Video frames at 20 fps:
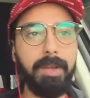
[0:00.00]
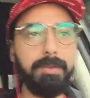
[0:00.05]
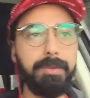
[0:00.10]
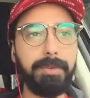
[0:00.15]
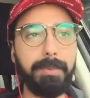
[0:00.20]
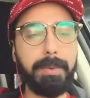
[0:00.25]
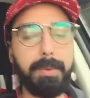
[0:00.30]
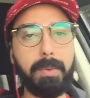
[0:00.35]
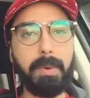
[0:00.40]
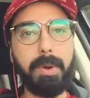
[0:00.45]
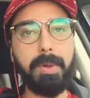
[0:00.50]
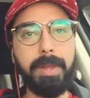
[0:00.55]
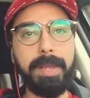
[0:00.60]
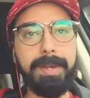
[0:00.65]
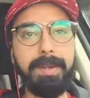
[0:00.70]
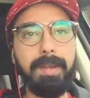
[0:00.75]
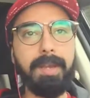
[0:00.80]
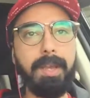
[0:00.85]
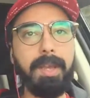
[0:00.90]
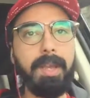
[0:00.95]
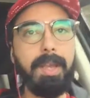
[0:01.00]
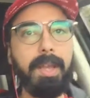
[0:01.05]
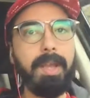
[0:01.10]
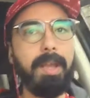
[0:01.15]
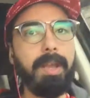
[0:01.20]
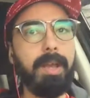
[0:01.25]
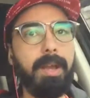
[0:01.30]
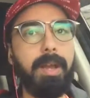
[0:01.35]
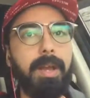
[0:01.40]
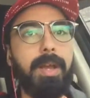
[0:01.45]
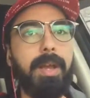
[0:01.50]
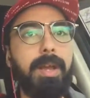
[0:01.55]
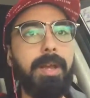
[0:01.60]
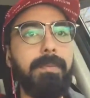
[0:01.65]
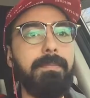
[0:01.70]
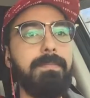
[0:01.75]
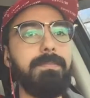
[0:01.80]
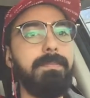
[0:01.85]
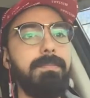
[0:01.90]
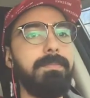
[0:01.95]
So we roll in,
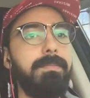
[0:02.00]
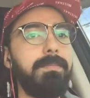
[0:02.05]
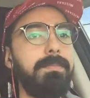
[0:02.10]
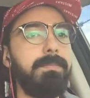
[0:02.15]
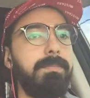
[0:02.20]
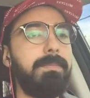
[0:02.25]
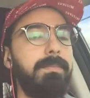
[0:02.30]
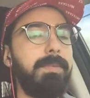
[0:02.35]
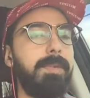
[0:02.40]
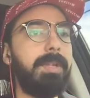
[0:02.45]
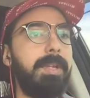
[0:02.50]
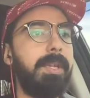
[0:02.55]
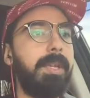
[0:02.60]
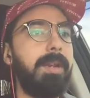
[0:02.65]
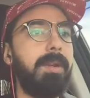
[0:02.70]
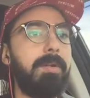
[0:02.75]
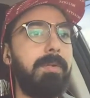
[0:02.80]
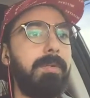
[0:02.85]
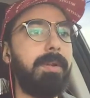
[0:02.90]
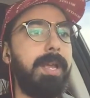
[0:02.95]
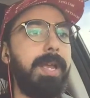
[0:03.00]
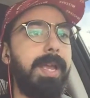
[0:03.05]
um, you know,